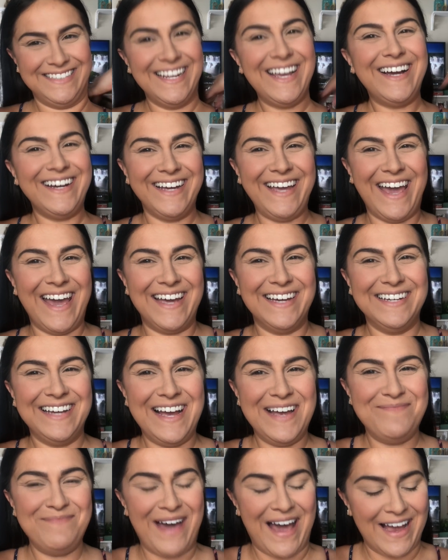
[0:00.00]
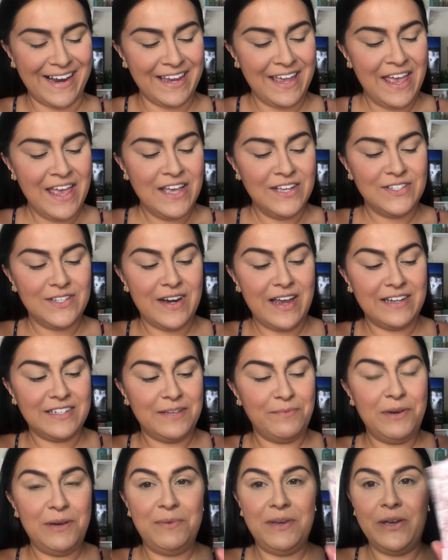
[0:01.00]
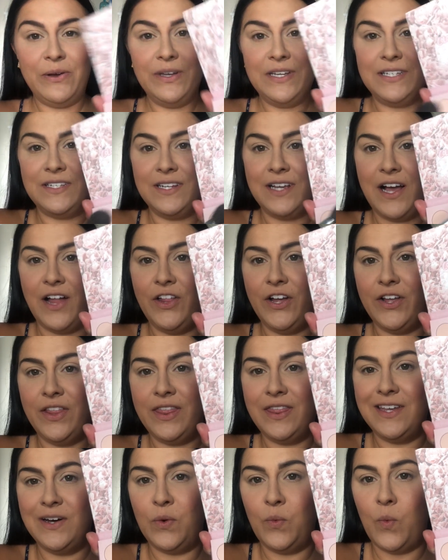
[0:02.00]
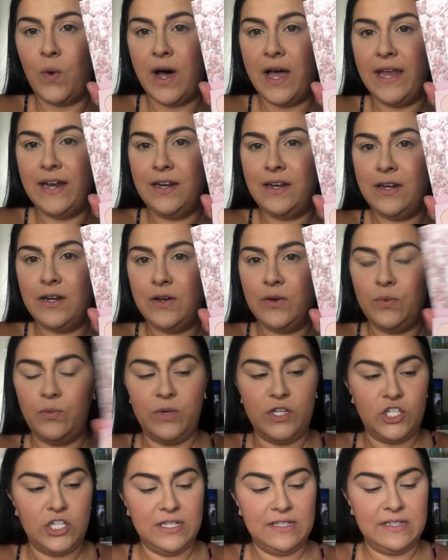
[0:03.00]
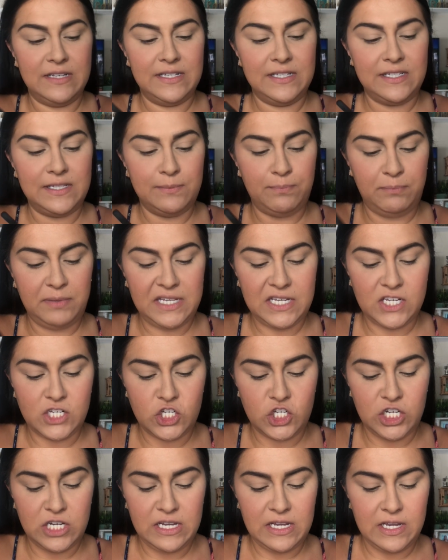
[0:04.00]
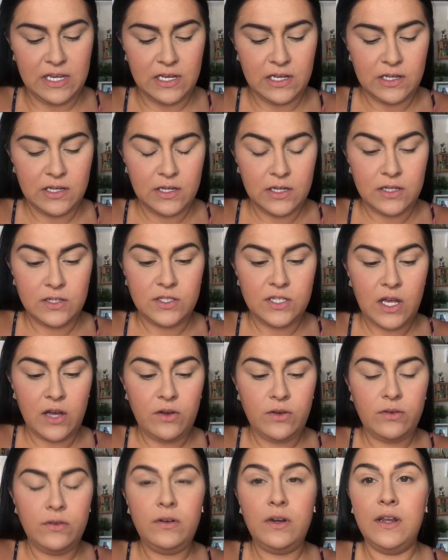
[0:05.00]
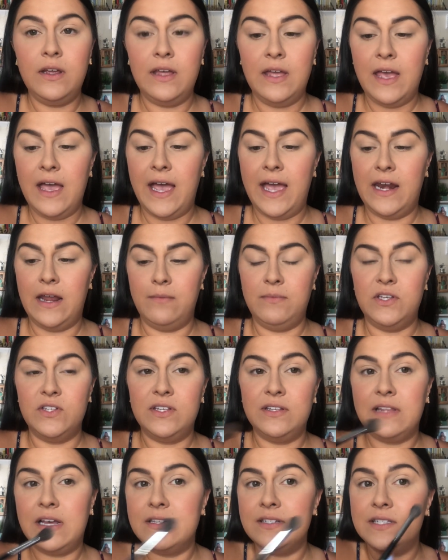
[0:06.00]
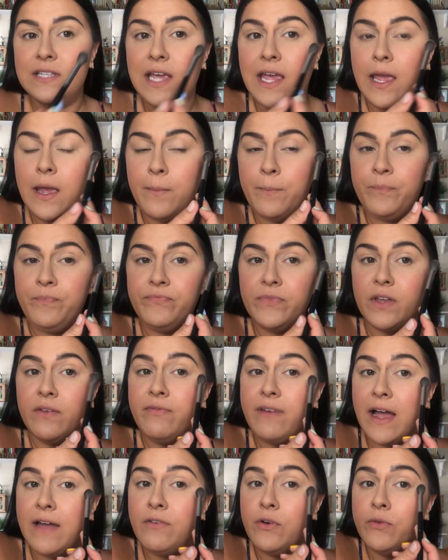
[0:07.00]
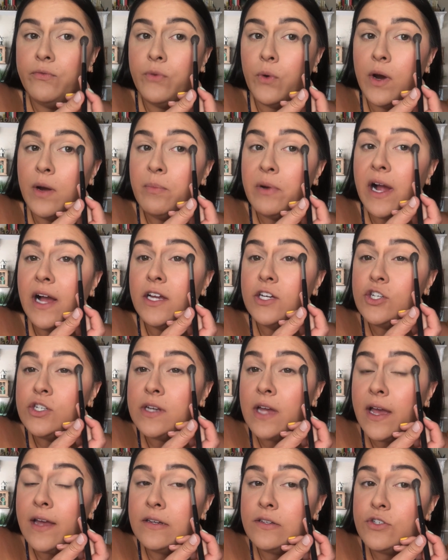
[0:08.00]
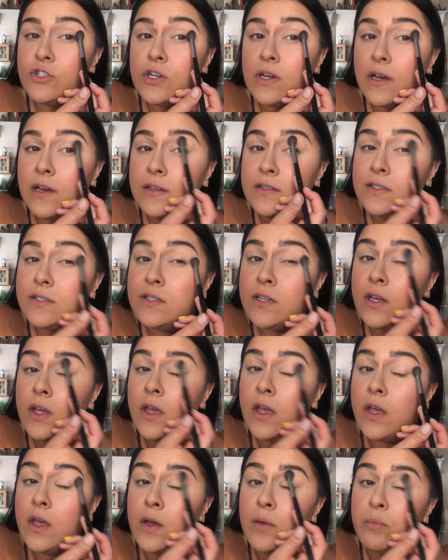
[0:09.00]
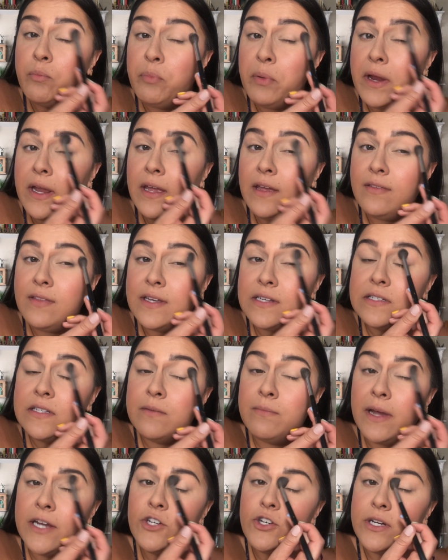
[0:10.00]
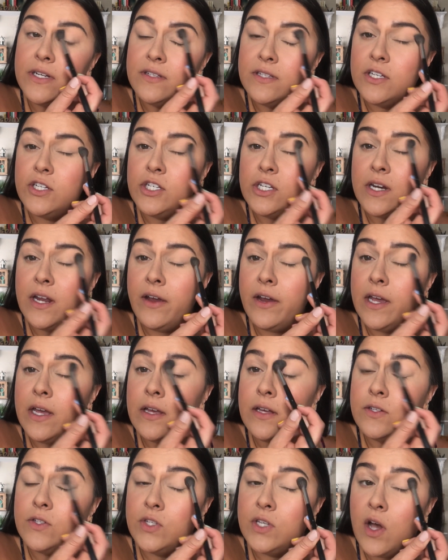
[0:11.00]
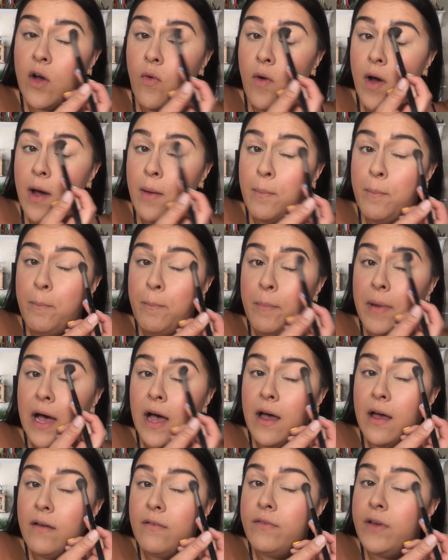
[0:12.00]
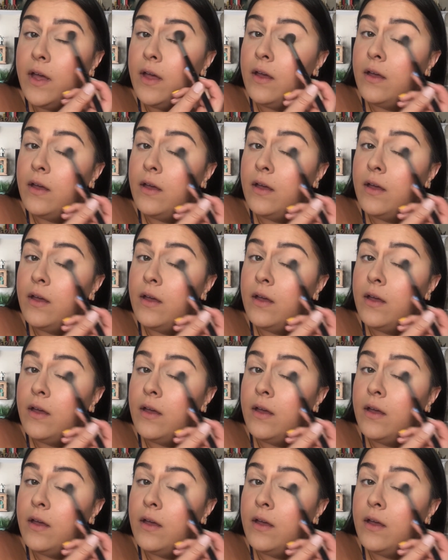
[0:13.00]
okay, I'm back. So next I'm gonna be going to color The One, which is this peachy tone. And I'm using that same 504 brush and just bringing this in my transition area, so above